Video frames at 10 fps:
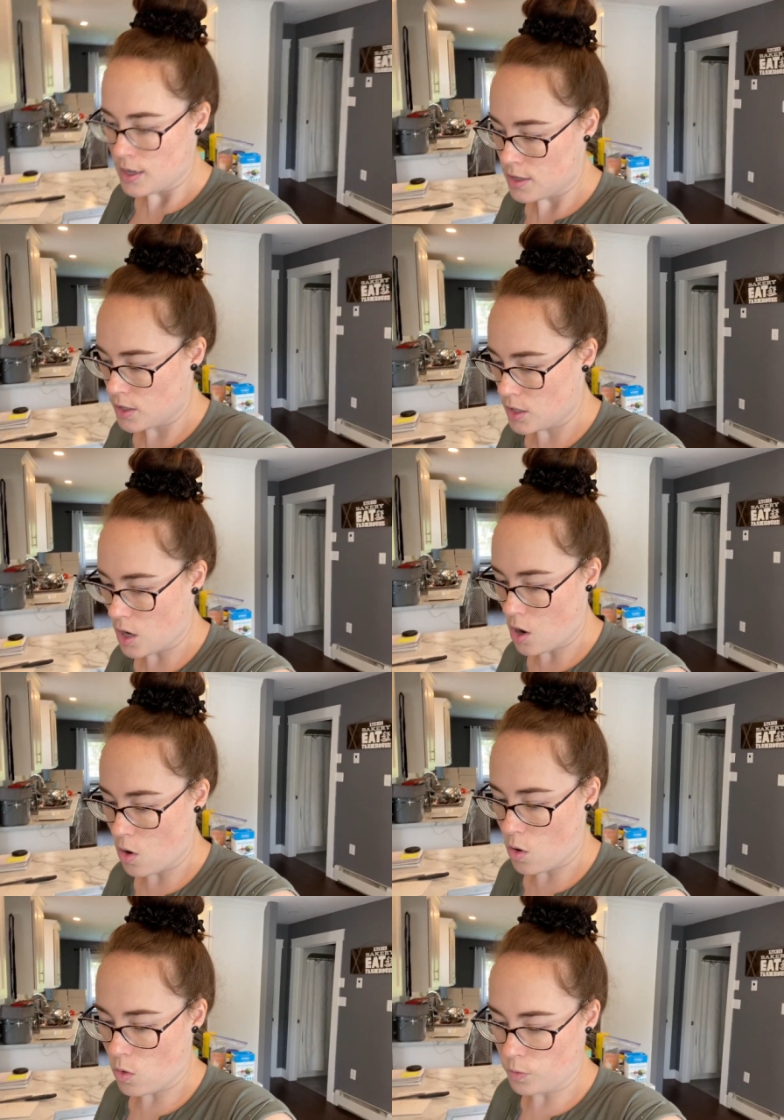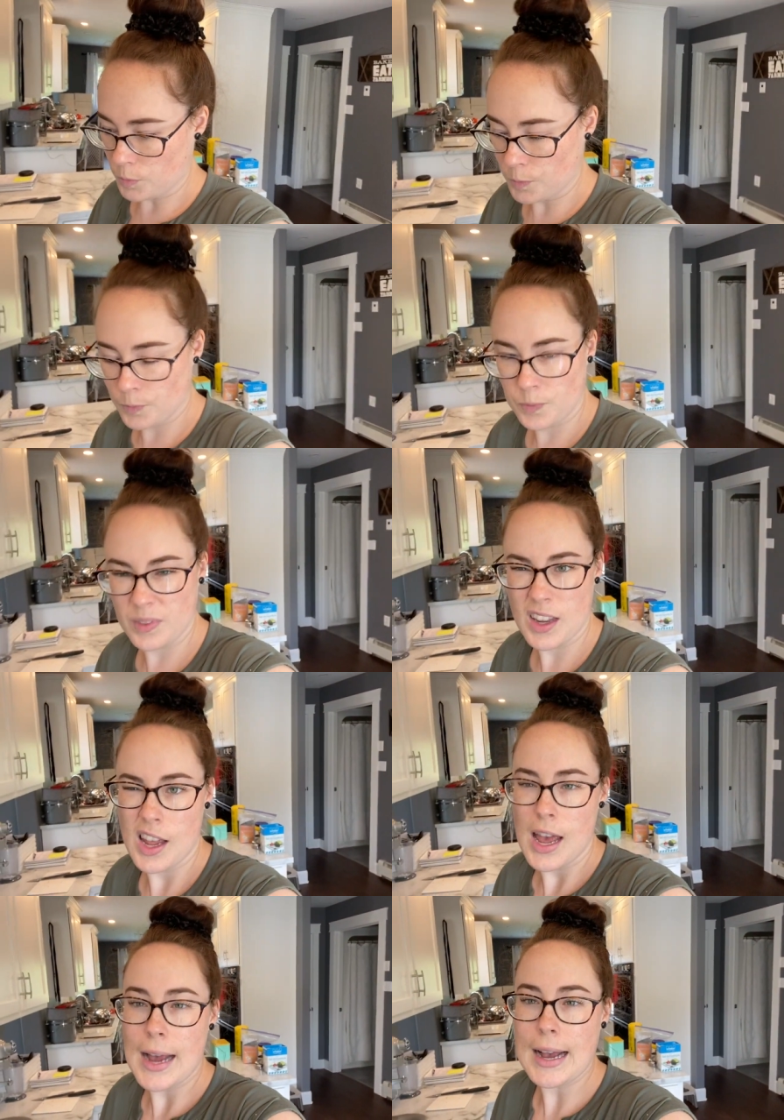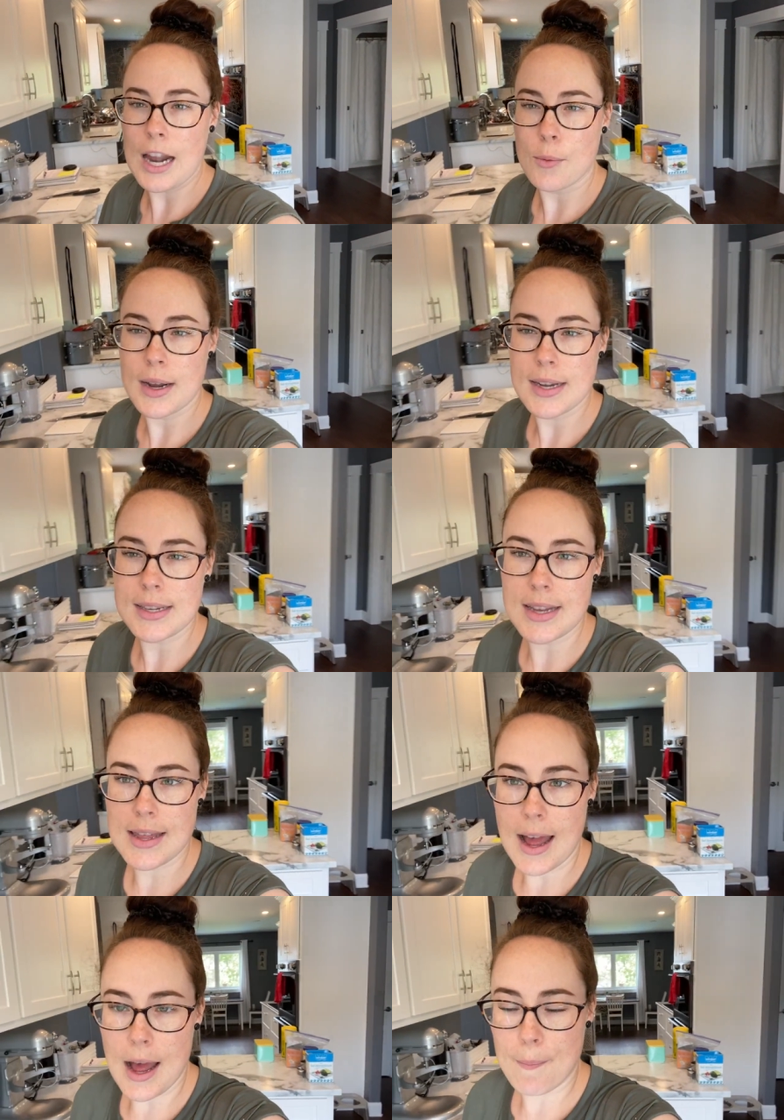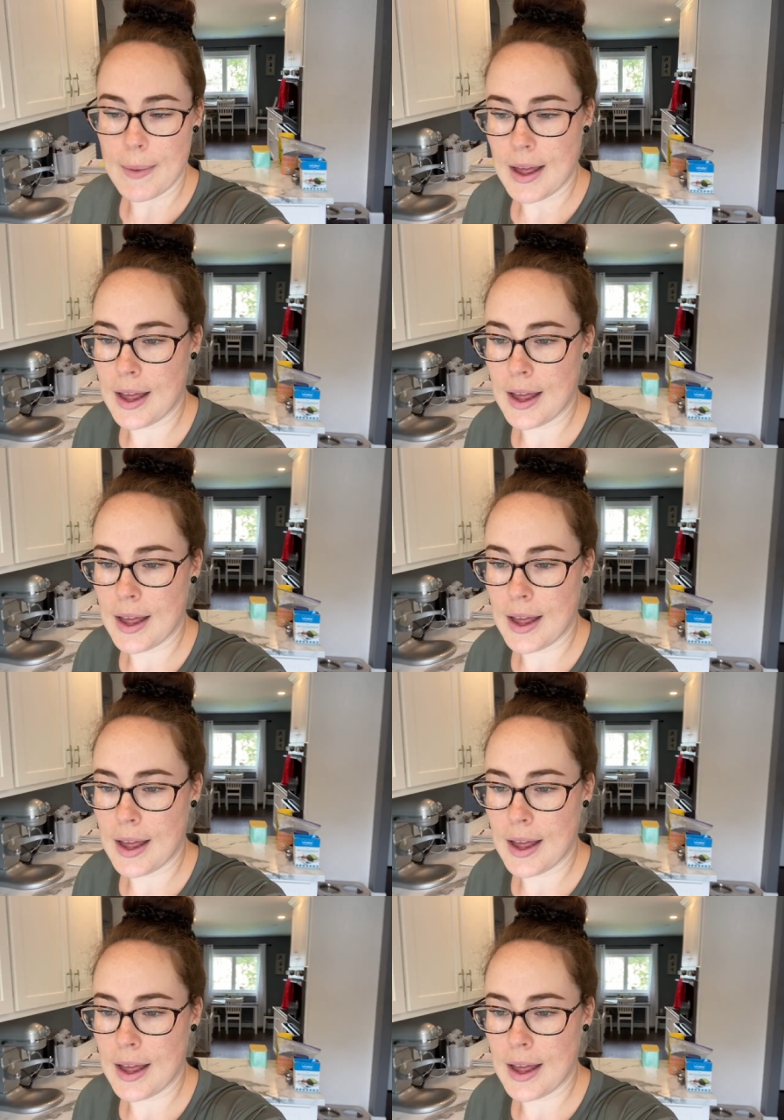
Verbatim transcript: So I kind of want to see them,